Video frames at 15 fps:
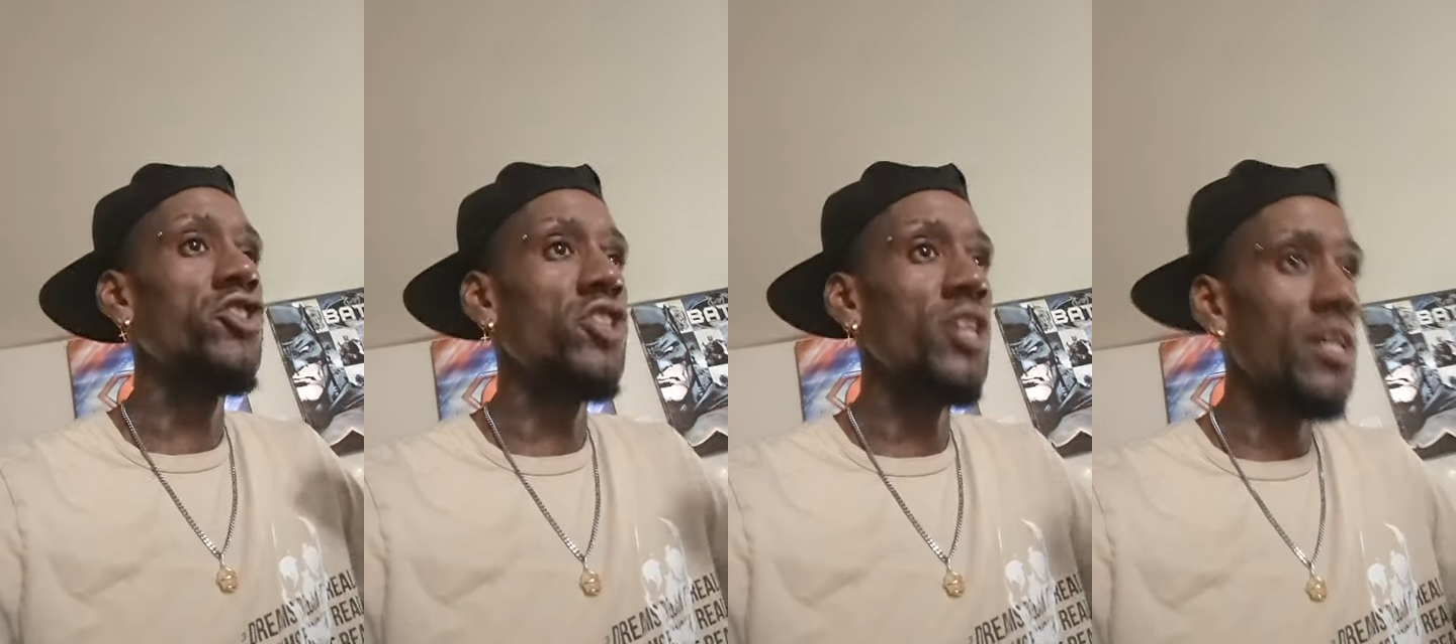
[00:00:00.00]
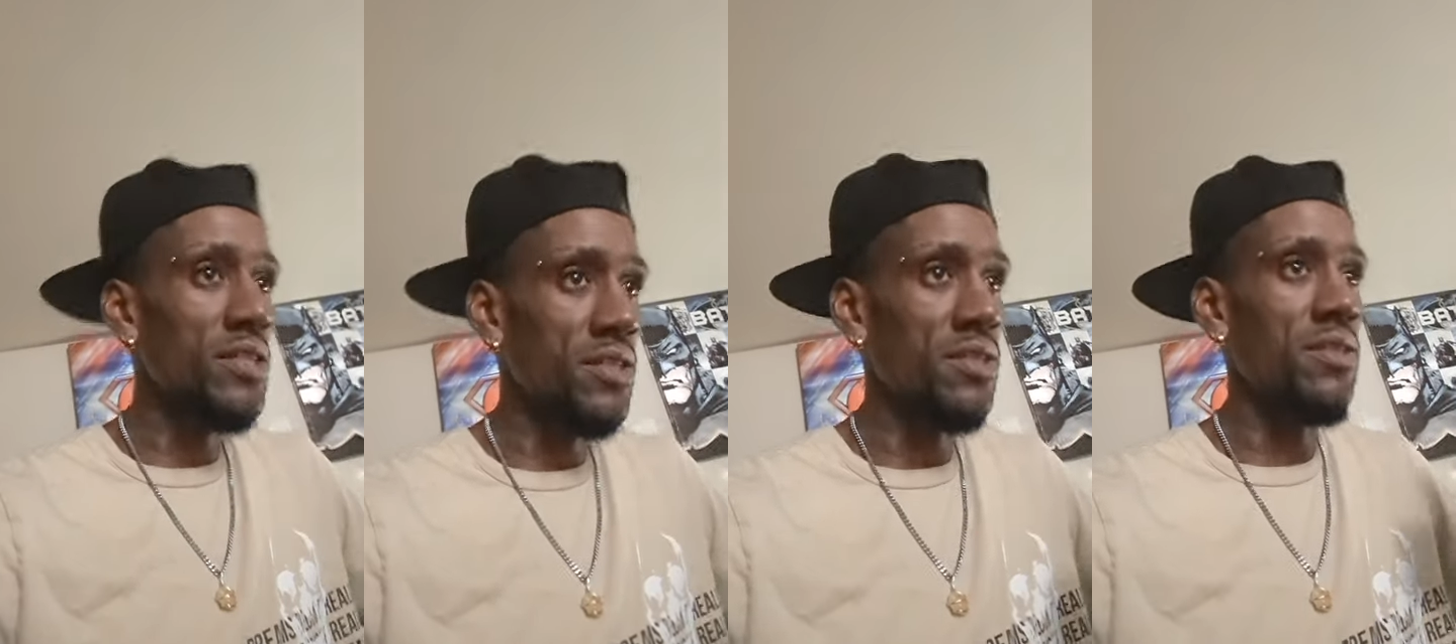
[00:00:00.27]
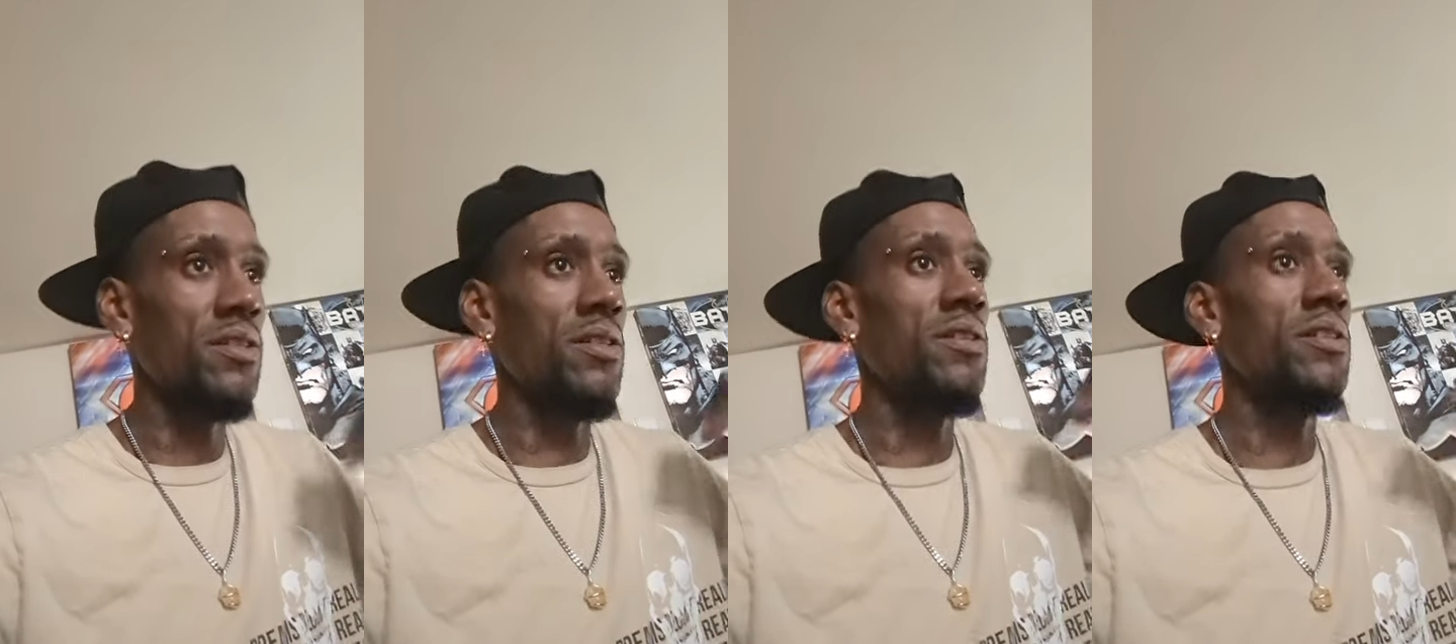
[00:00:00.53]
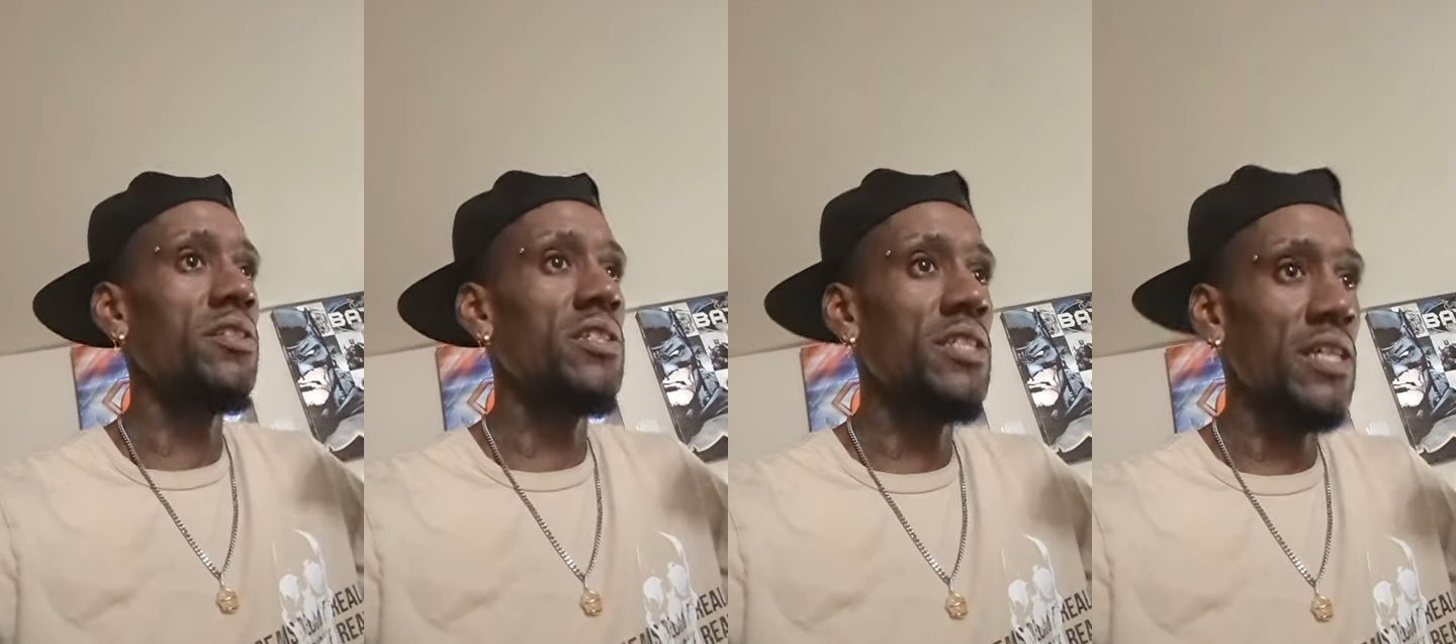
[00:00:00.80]
just
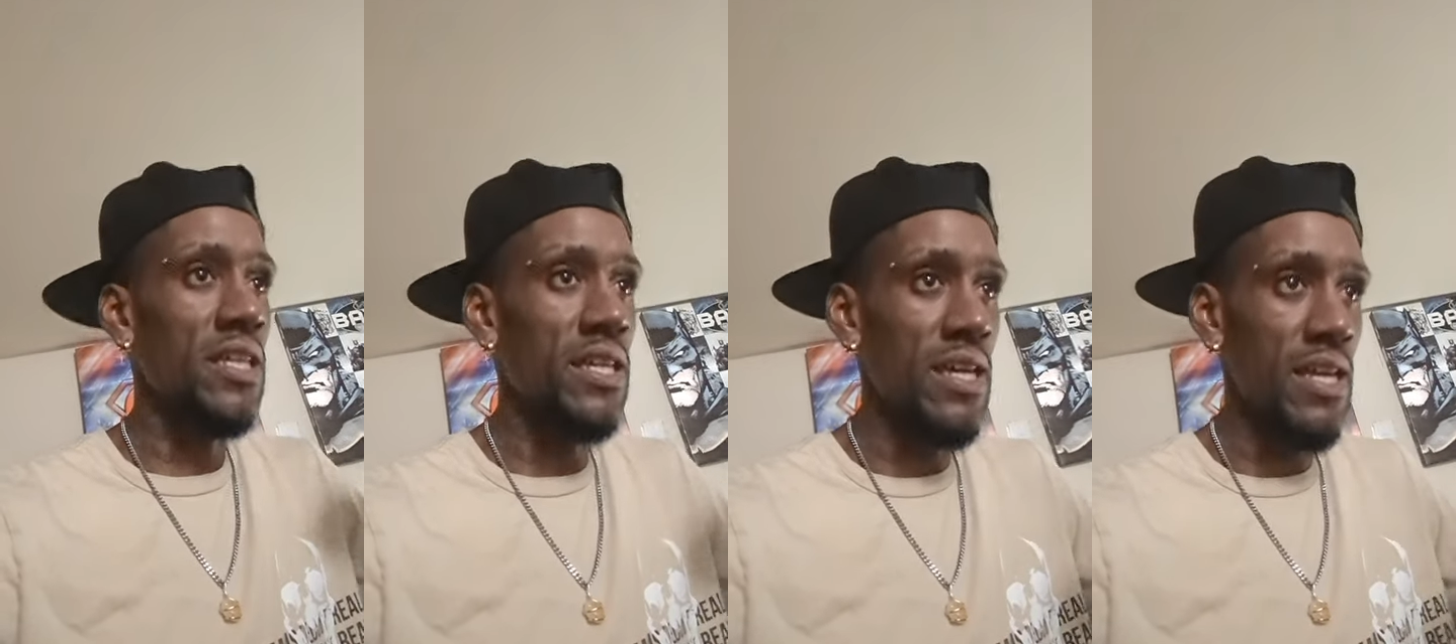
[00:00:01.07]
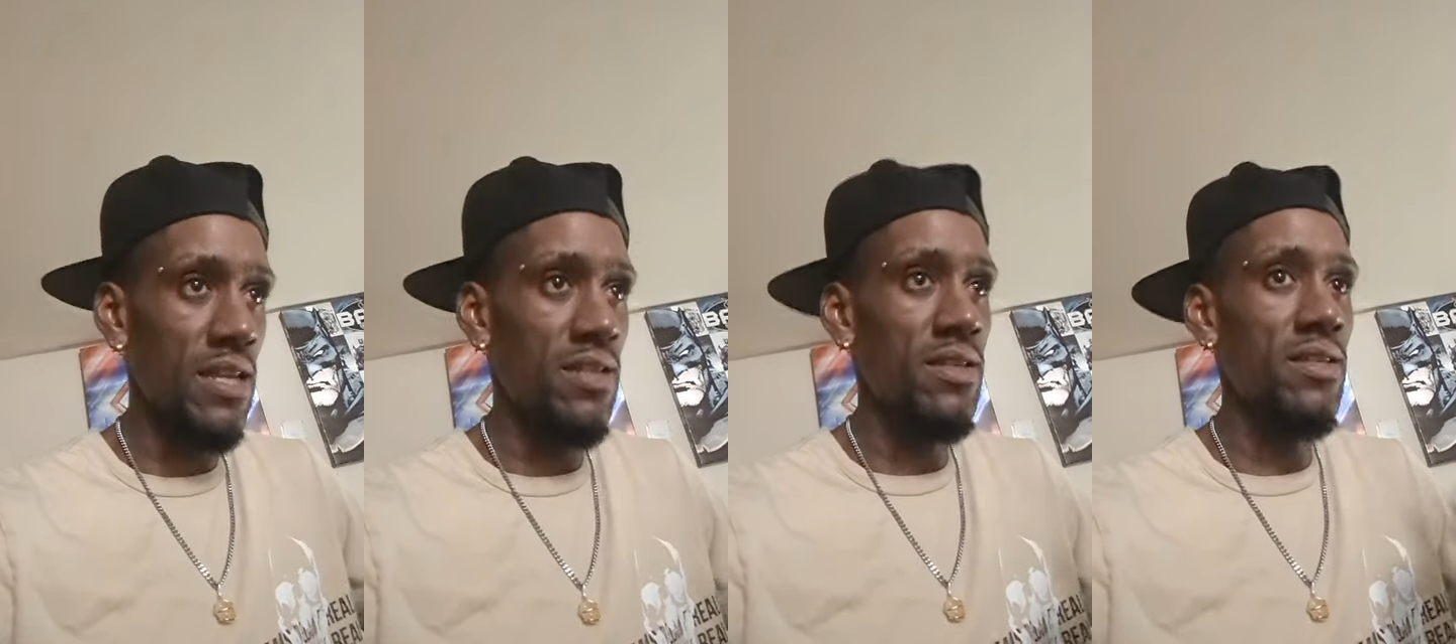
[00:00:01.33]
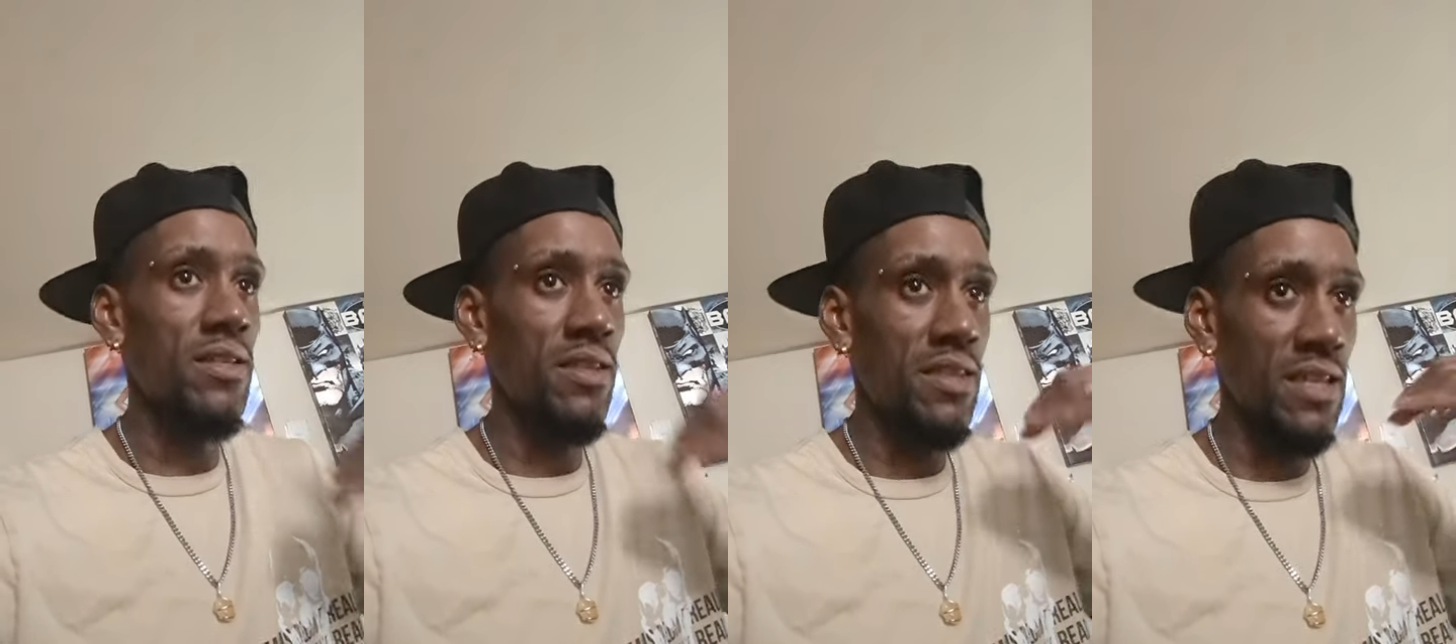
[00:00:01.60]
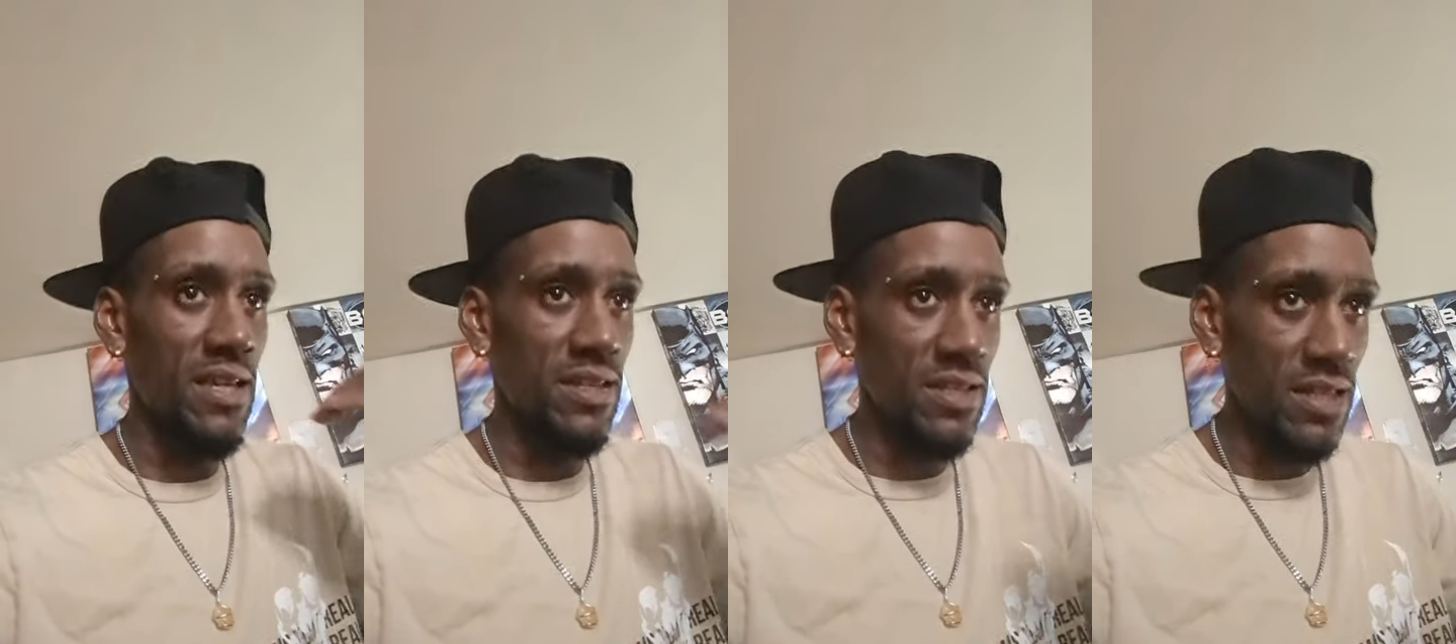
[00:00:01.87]
to get
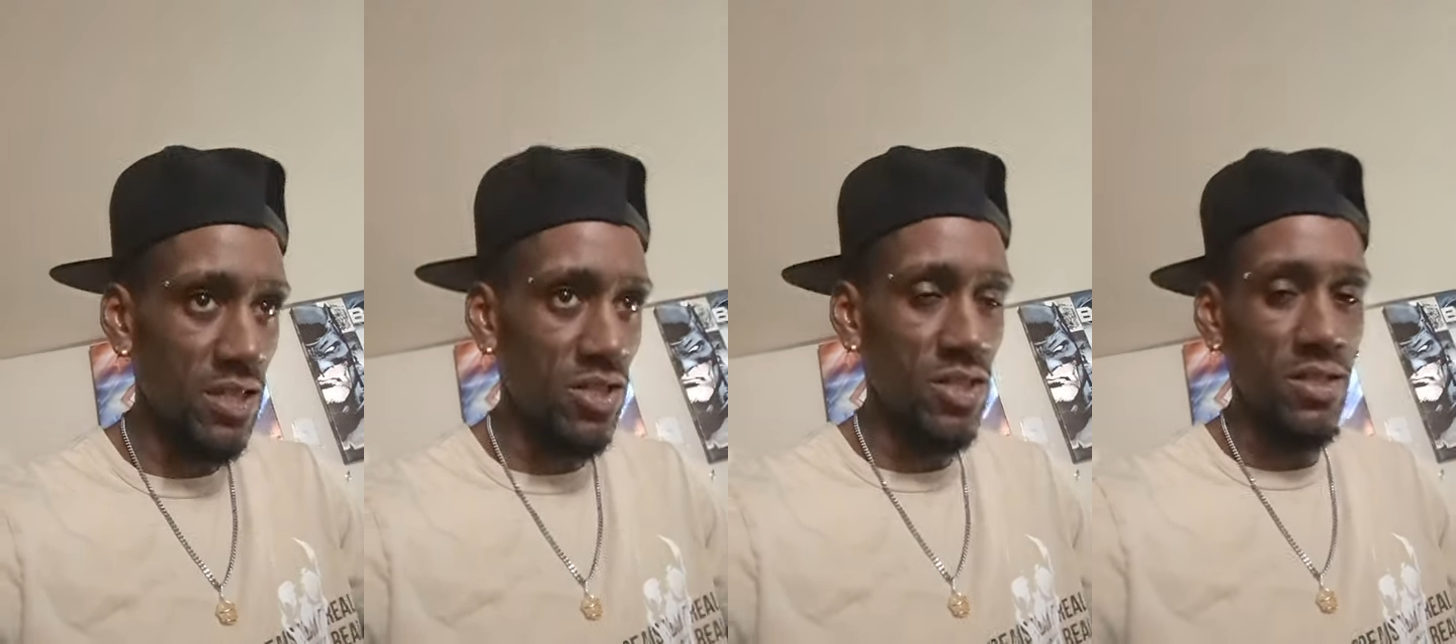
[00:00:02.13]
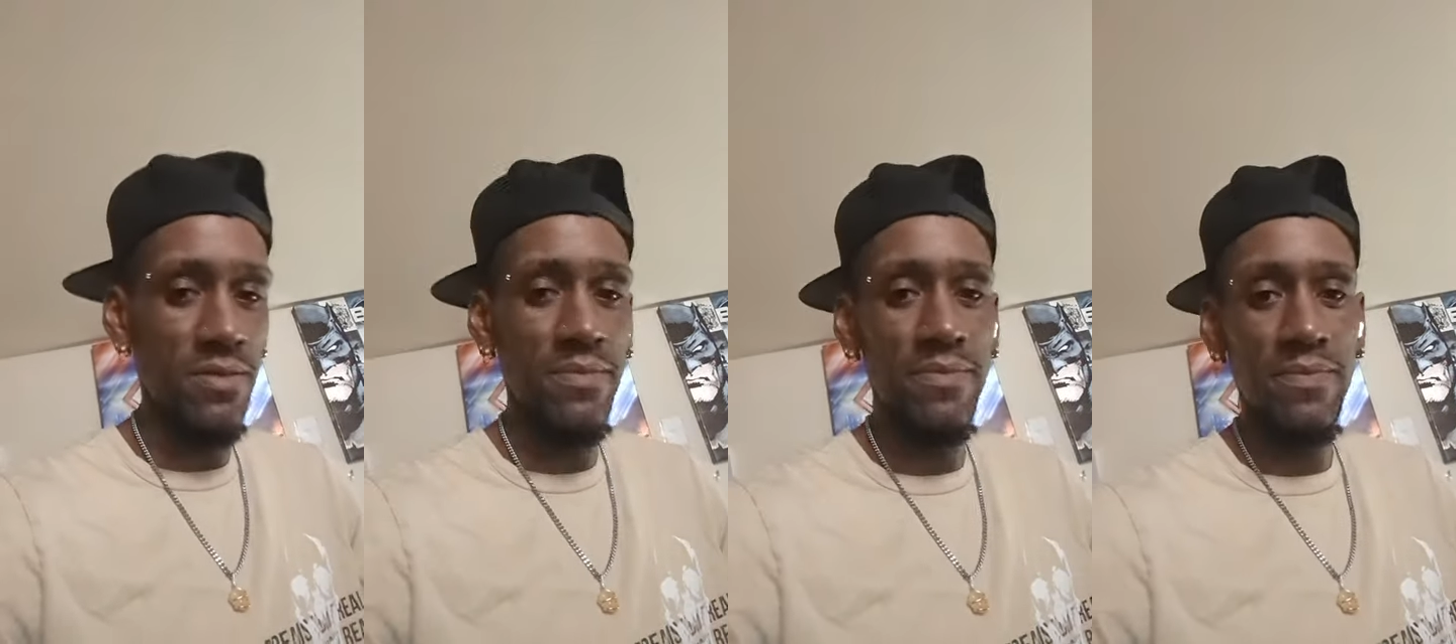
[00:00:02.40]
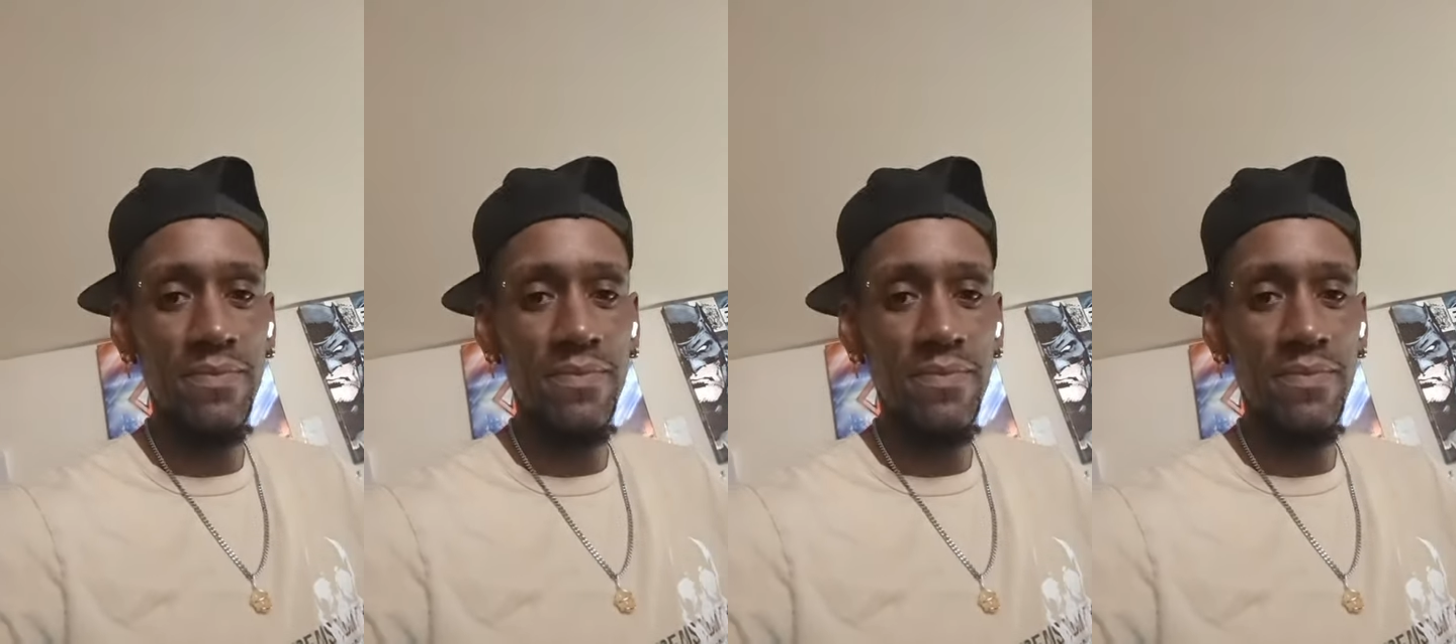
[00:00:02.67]
the attention.